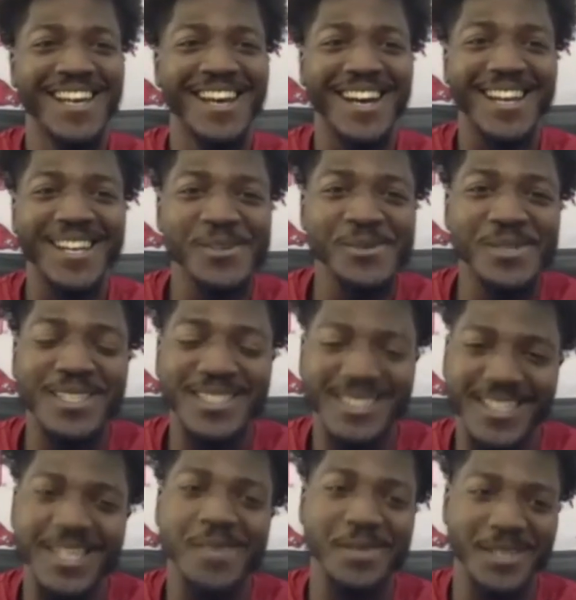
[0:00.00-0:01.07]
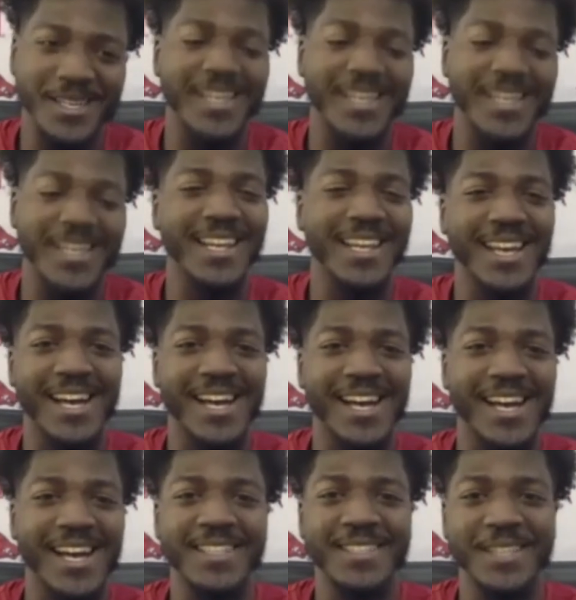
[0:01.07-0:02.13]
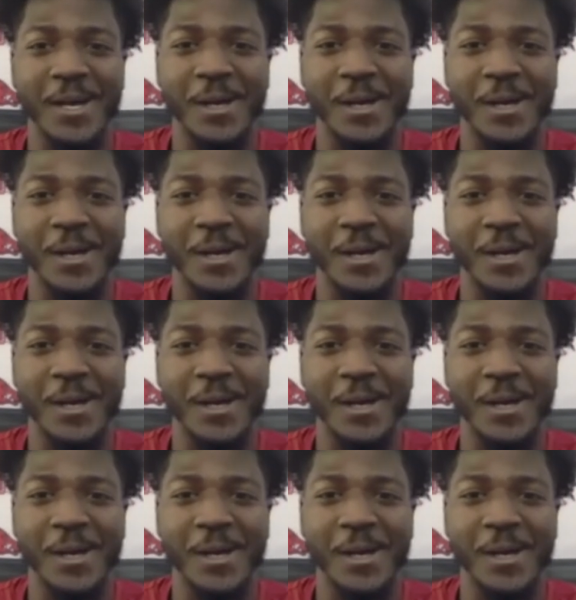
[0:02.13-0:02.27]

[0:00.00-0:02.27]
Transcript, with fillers: I, didn't want to say it, but yeah, they got us.